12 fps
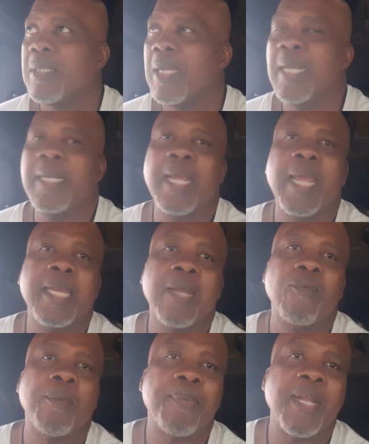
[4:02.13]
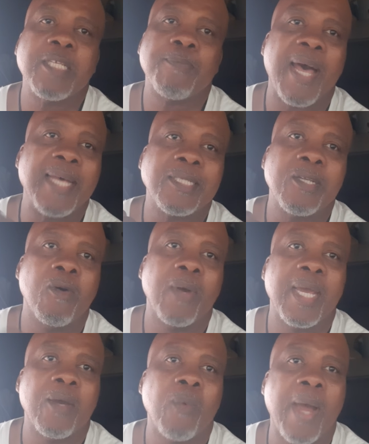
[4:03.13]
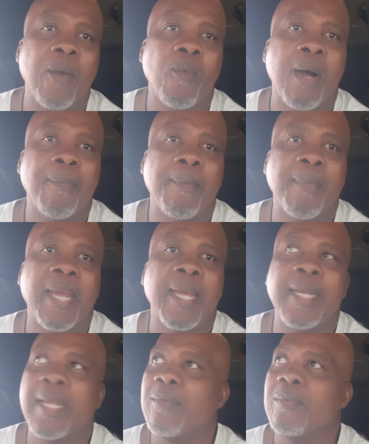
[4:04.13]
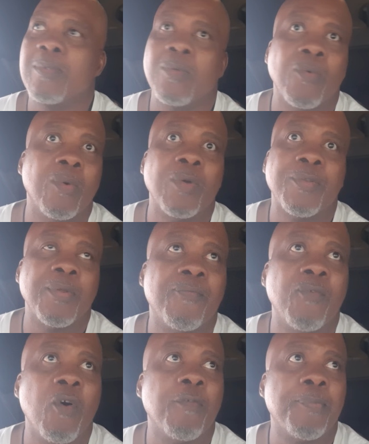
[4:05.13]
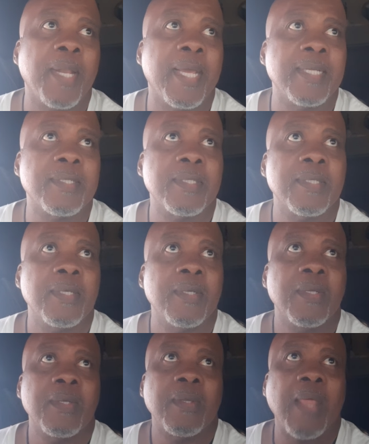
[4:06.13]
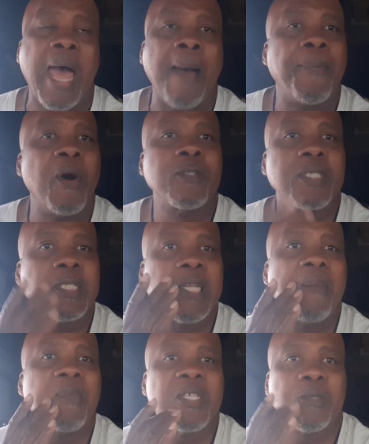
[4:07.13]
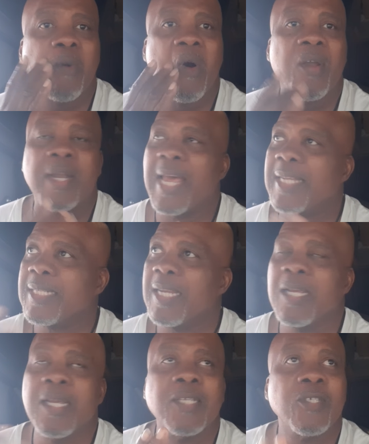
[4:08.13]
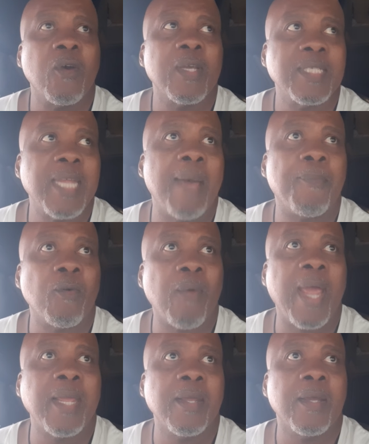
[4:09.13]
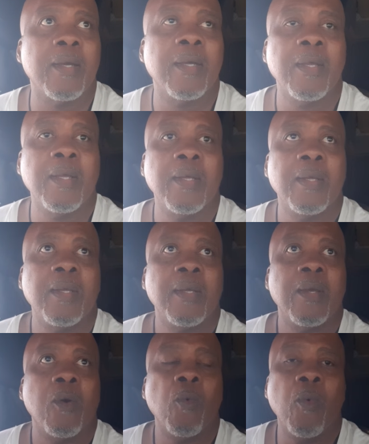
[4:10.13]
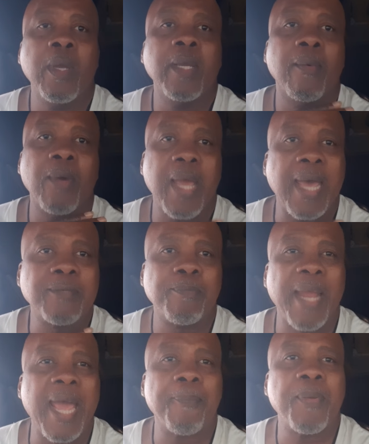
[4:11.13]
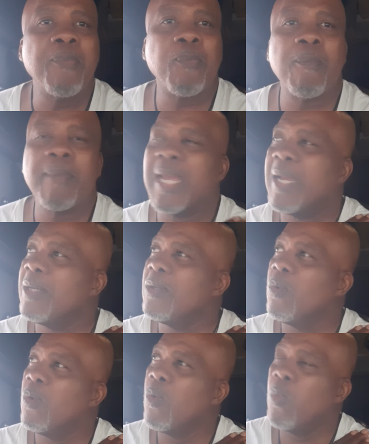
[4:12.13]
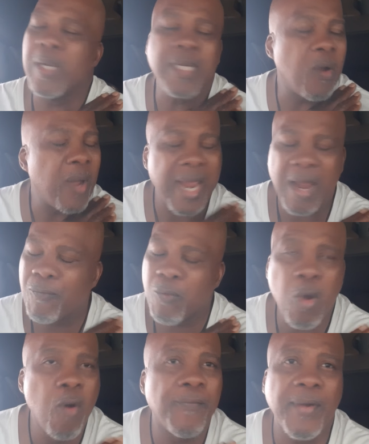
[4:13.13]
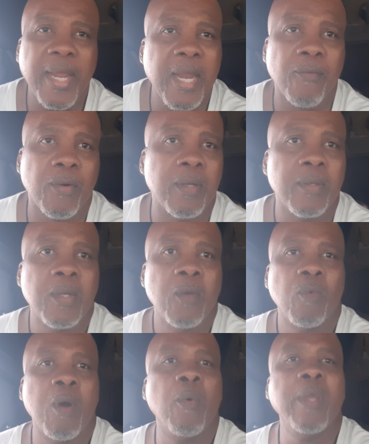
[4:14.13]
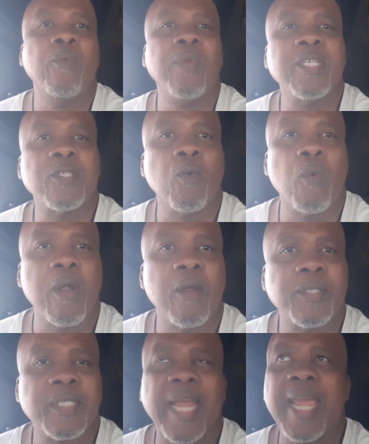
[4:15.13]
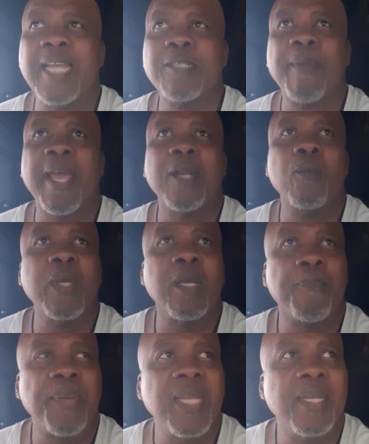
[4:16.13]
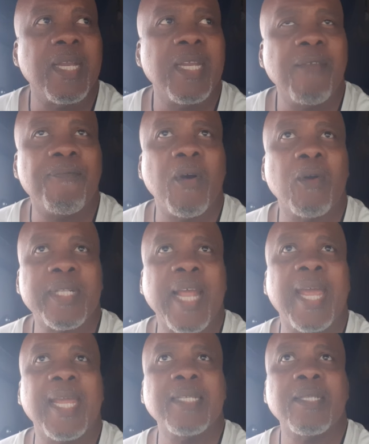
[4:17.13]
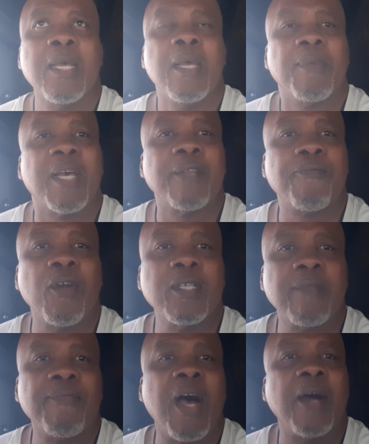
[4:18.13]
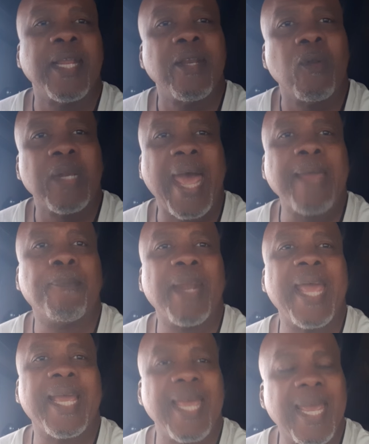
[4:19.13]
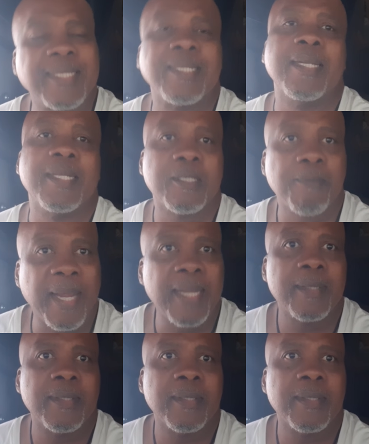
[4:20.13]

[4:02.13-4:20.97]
And then get replaced by a slow-ass white woman, man, that was 4th place. I posted something this morning. I said, here's your example right here. We, as black people, man, we don't have room for error. When we reach the world stage, man, and we competing in these folk things, because first of all, they don't like black excellence, man.